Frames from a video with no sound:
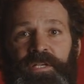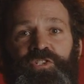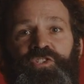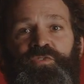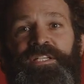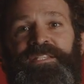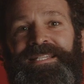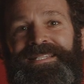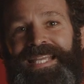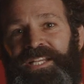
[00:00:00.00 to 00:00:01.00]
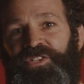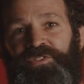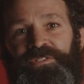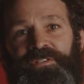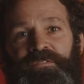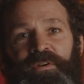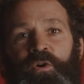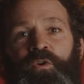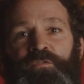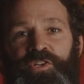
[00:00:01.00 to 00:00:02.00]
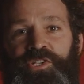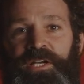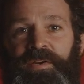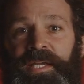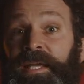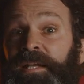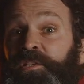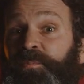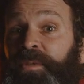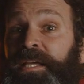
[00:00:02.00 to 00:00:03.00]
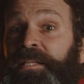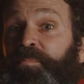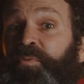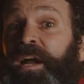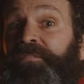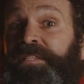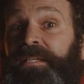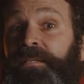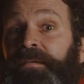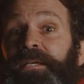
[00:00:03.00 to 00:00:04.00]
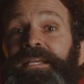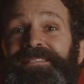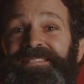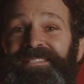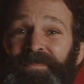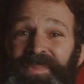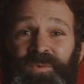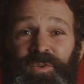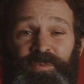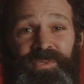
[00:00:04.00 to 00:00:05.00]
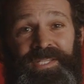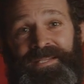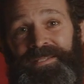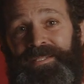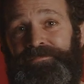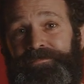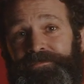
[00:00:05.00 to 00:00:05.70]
Stress the dangers of oversharing and explain that privacy is something worth protecting.